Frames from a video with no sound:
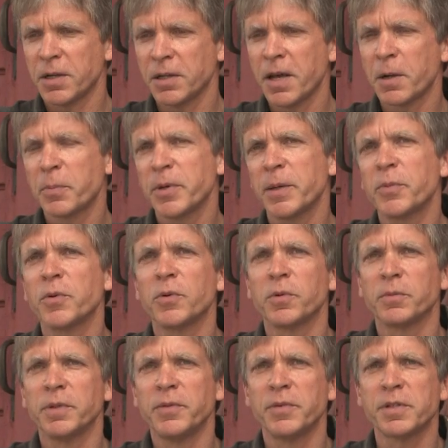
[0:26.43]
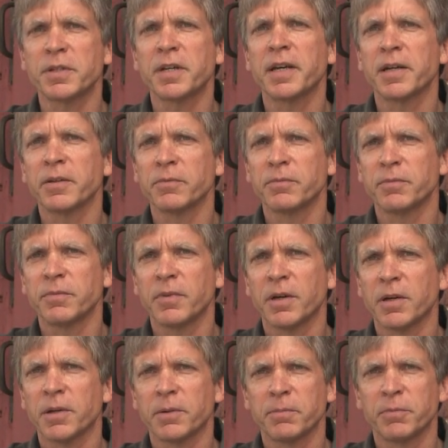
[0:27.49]
lot of people in this town
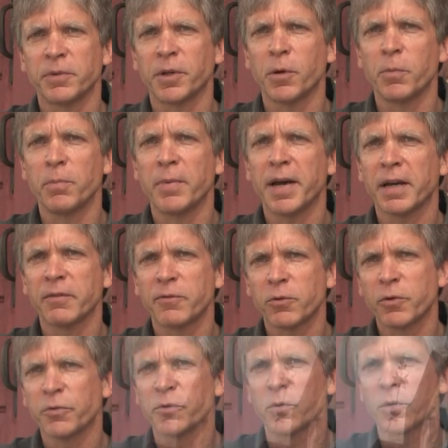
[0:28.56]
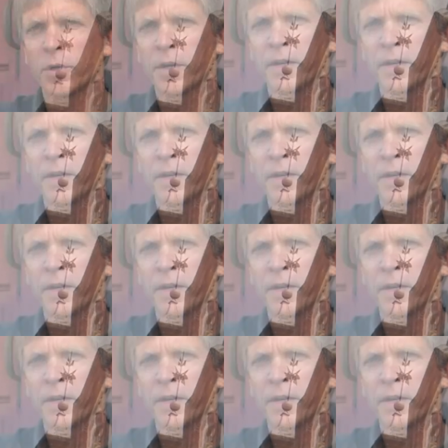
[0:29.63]
uh, go back and forth to work